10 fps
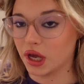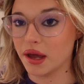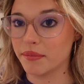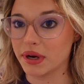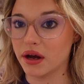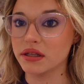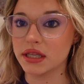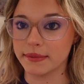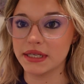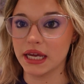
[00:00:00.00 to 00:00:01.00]
Yeah, but now it's
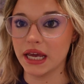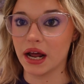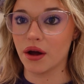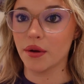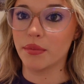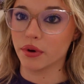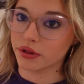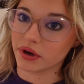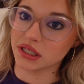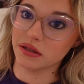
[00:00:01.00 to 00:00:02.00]
time to take it out, pour
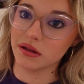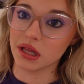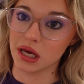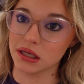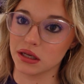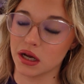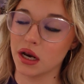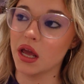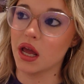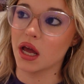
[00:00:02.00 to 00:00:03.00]
the rest of the glaze on,